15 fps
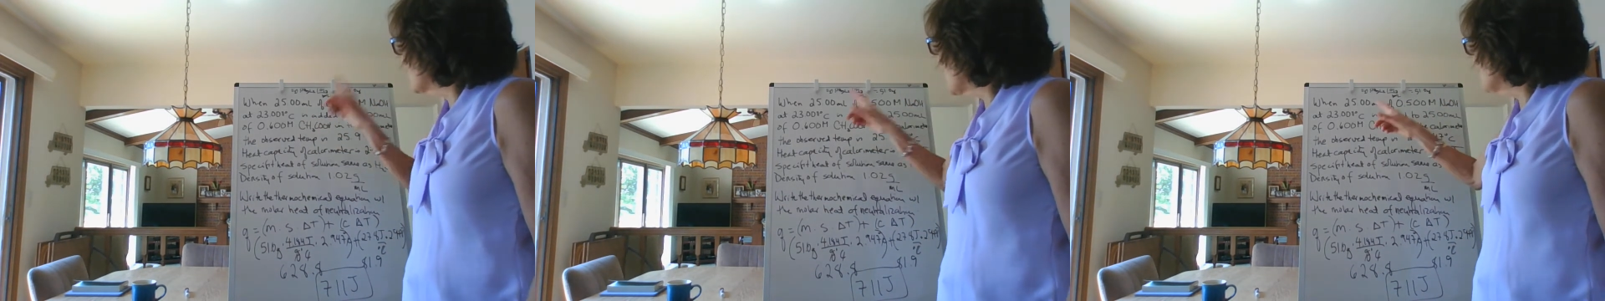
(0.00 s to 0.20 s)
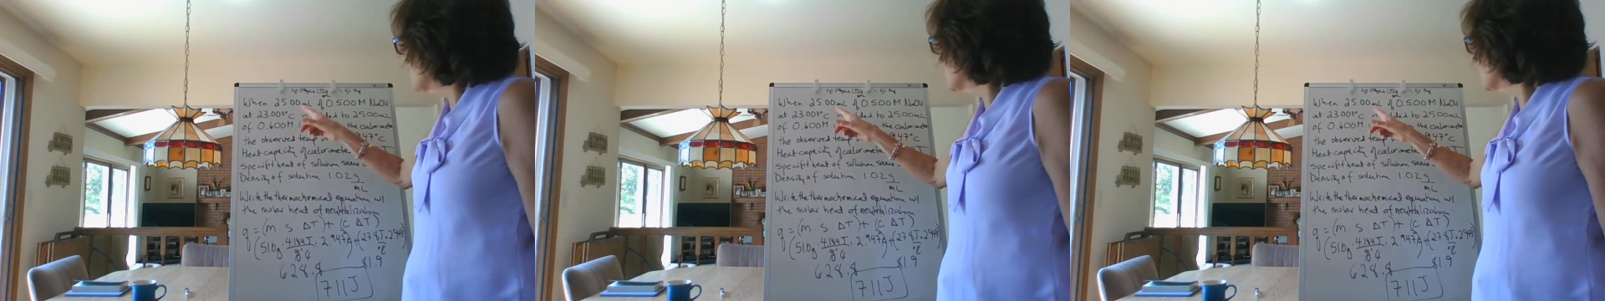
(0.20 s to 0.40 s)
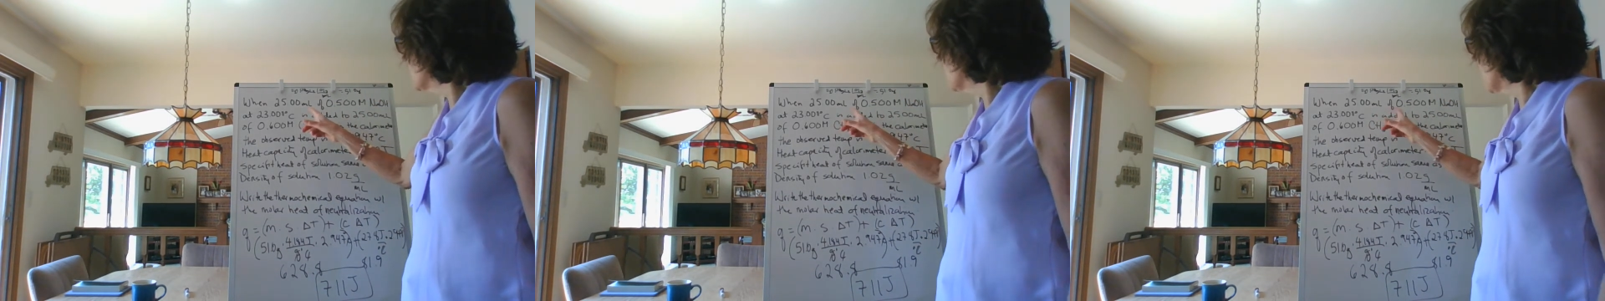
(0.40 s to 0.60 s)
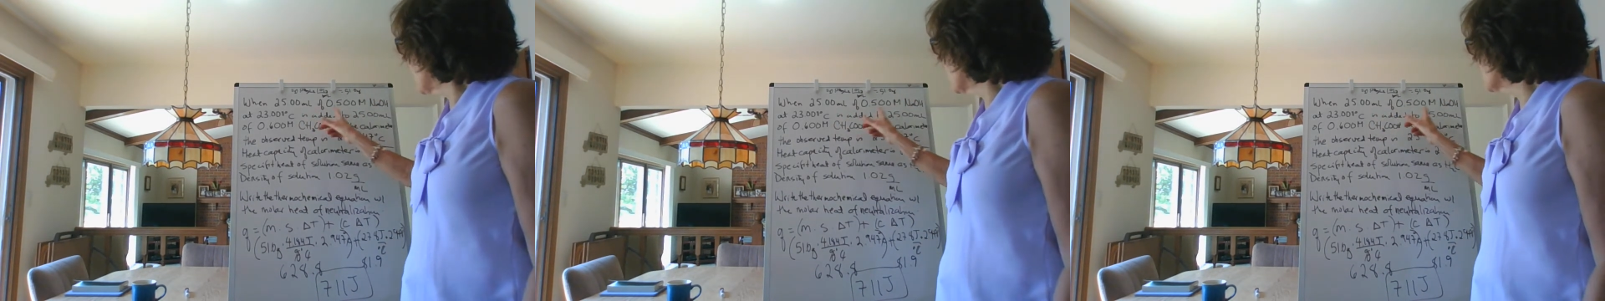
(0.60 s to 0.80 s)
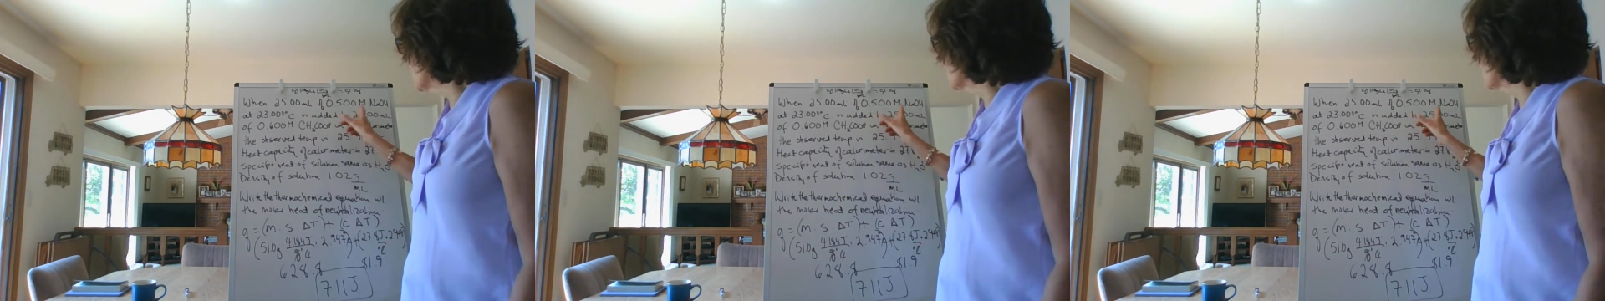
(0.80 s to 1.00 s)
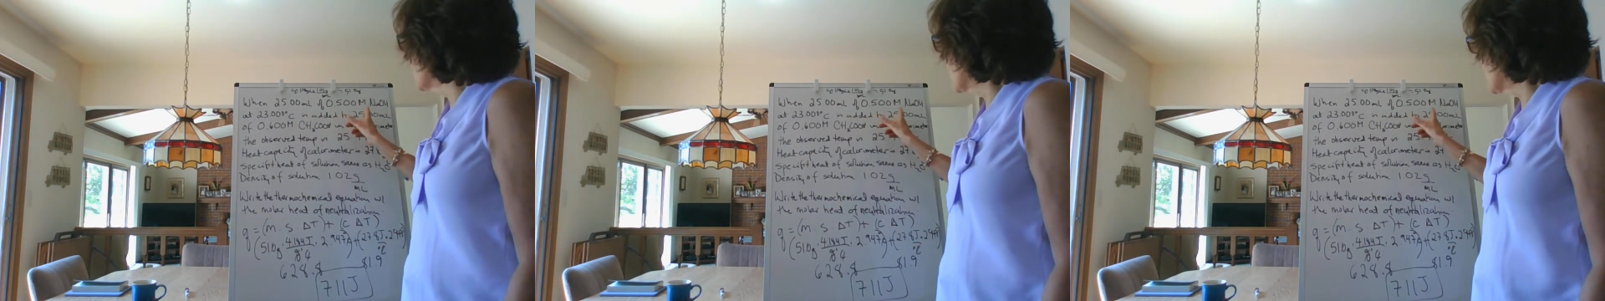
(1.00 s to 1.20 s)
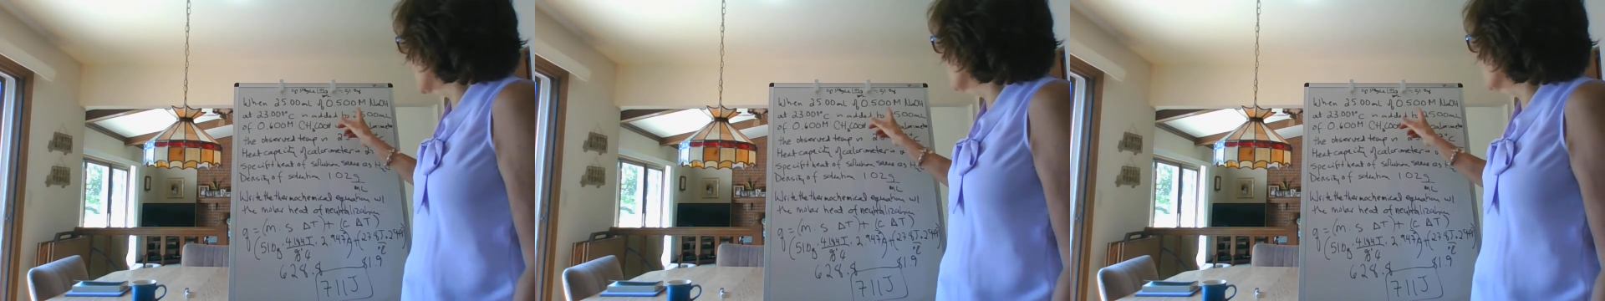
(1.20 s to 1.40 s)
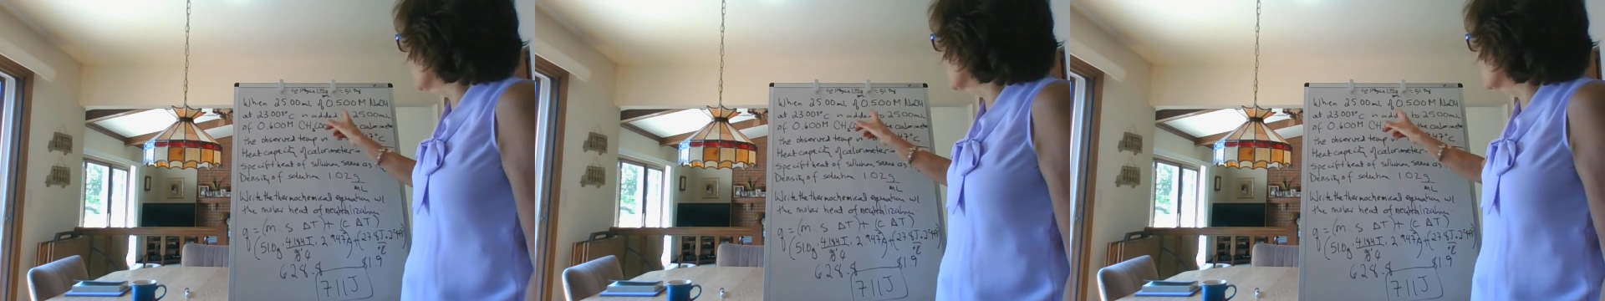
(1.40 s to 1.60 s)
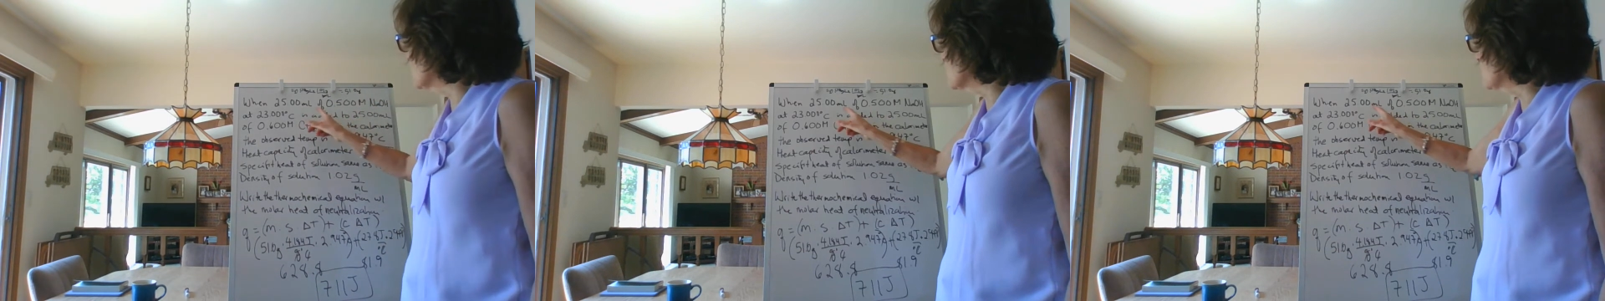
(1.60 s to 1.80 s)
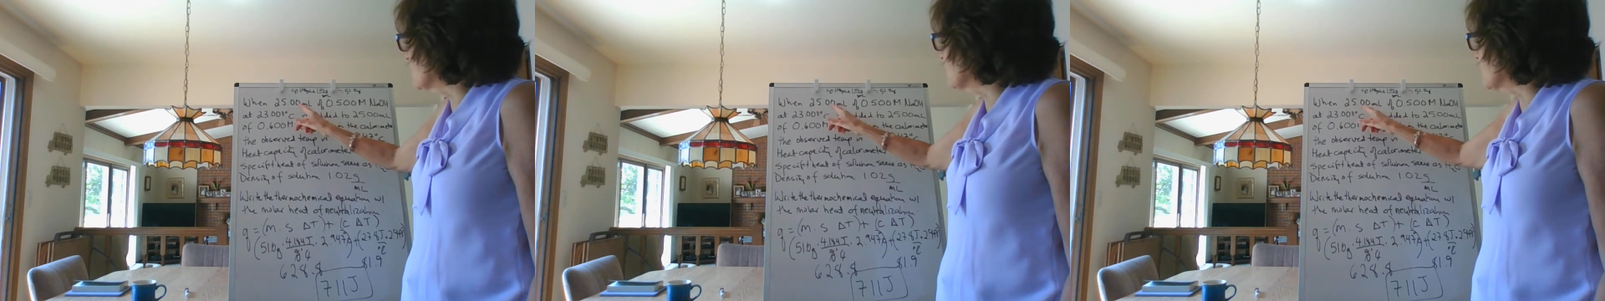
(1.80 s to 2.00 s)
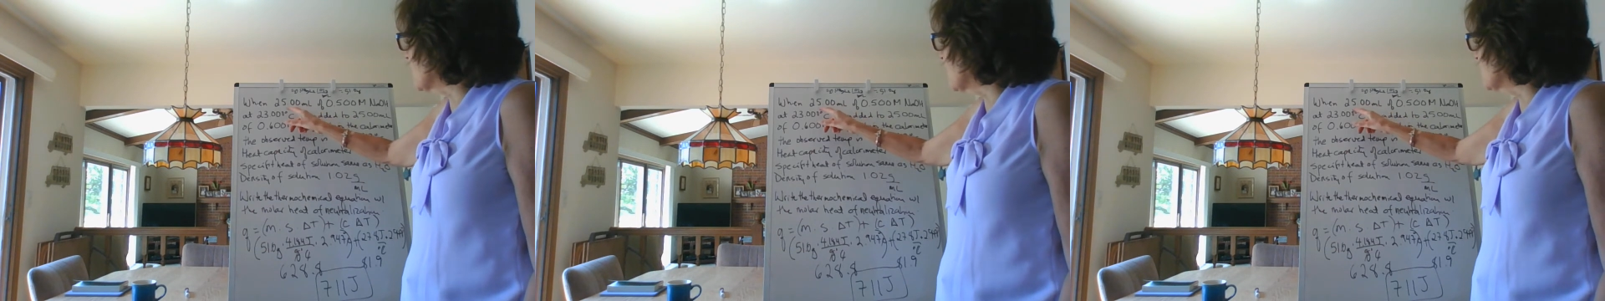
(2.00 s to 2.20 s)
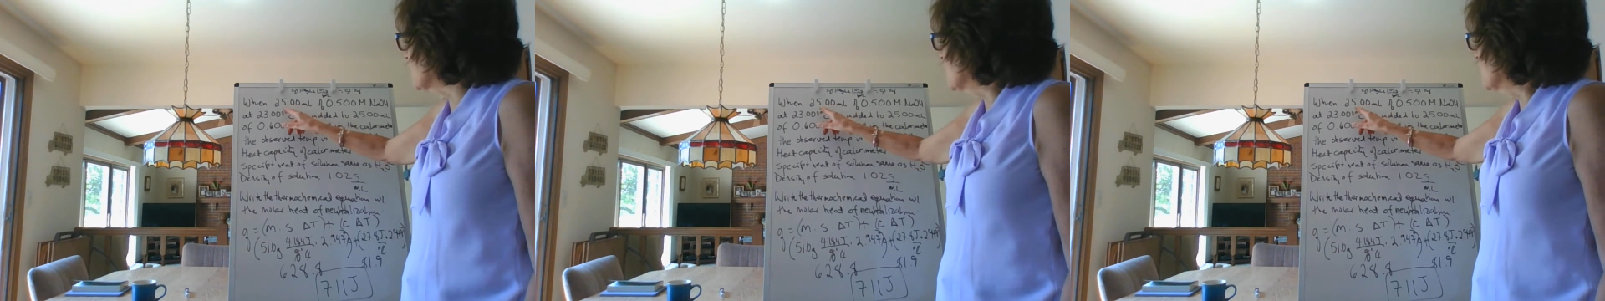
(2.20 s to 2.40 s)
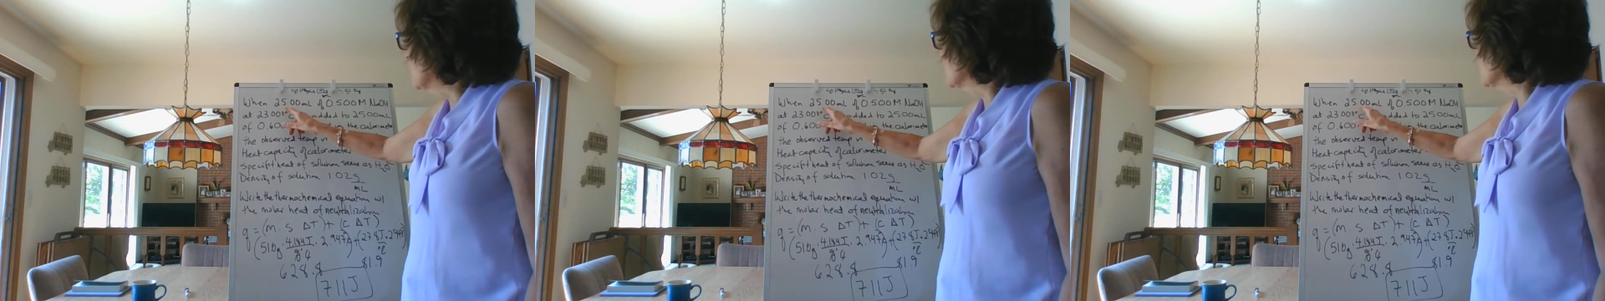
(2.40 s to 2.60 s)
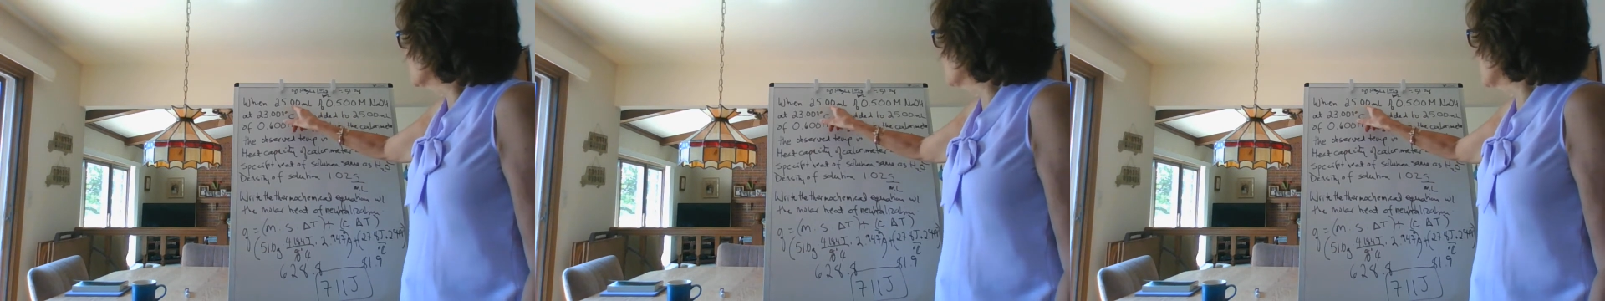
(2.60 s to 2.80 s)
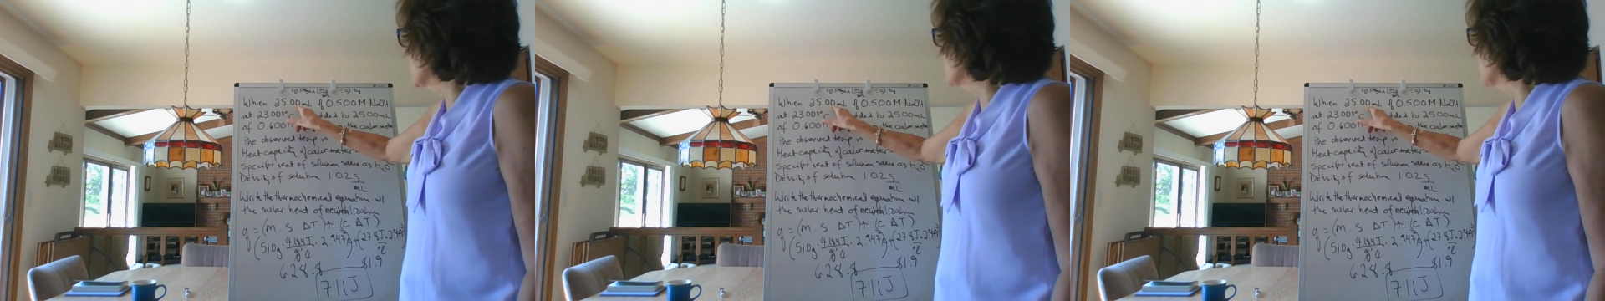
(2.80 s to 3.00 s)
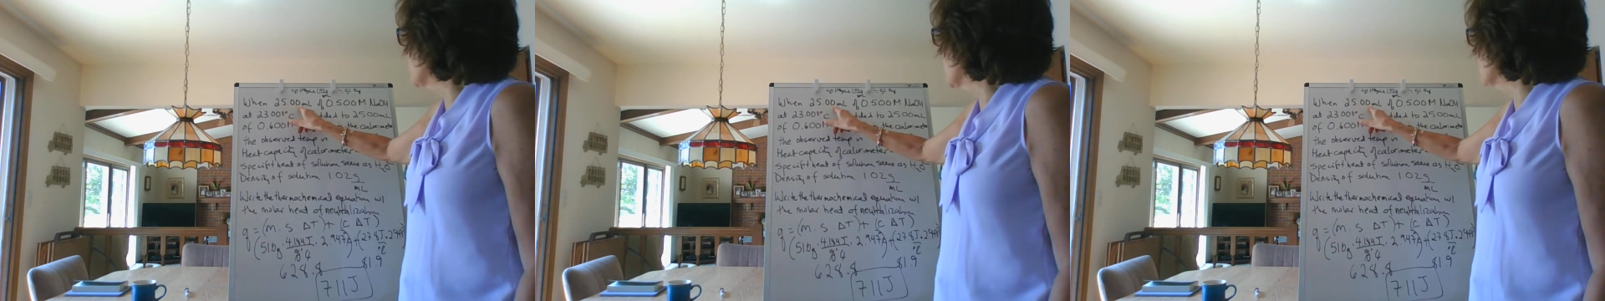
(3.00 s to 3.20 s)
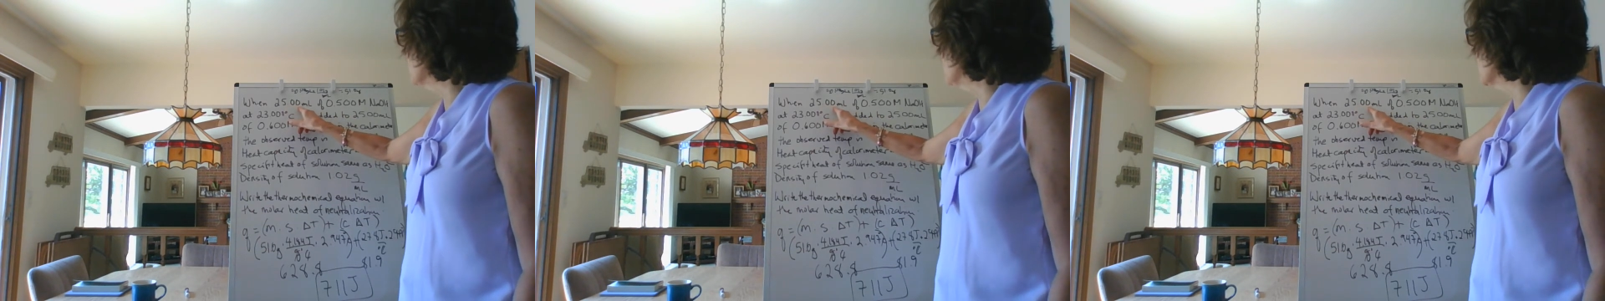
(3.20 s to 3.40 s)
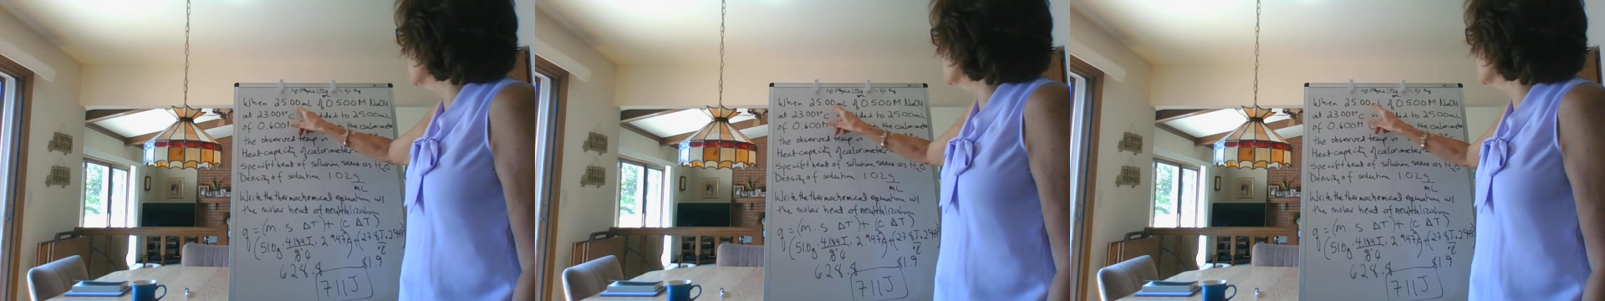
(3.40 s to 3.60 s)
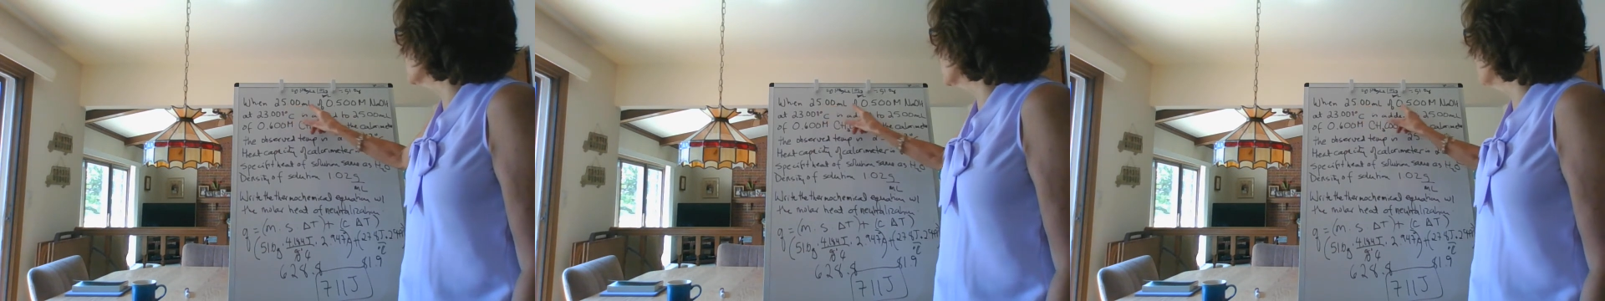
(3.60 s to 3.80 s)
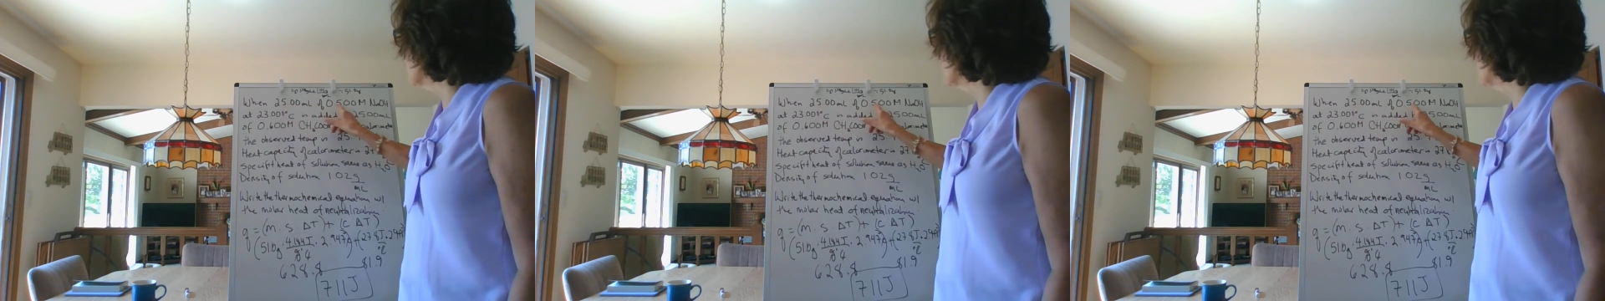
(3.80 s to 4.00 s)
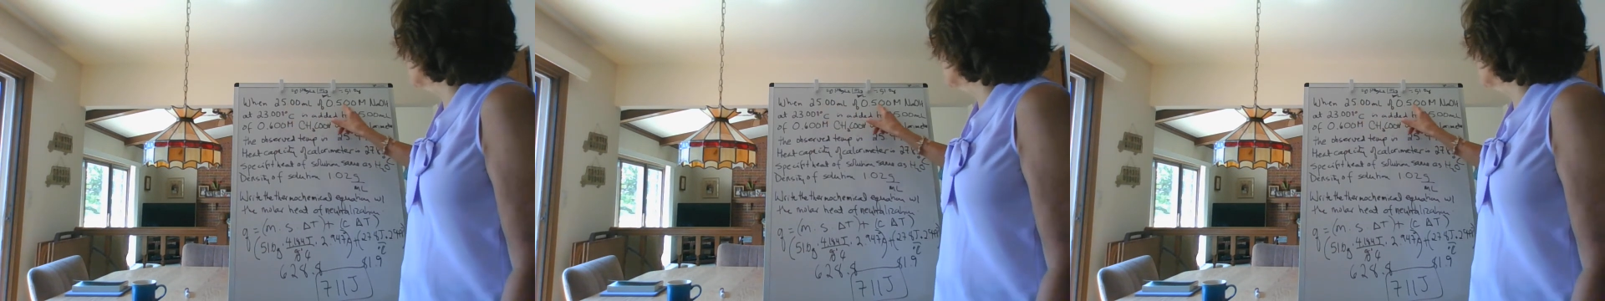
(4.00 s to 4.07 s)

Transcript: No face is visible, so there are no lips to read.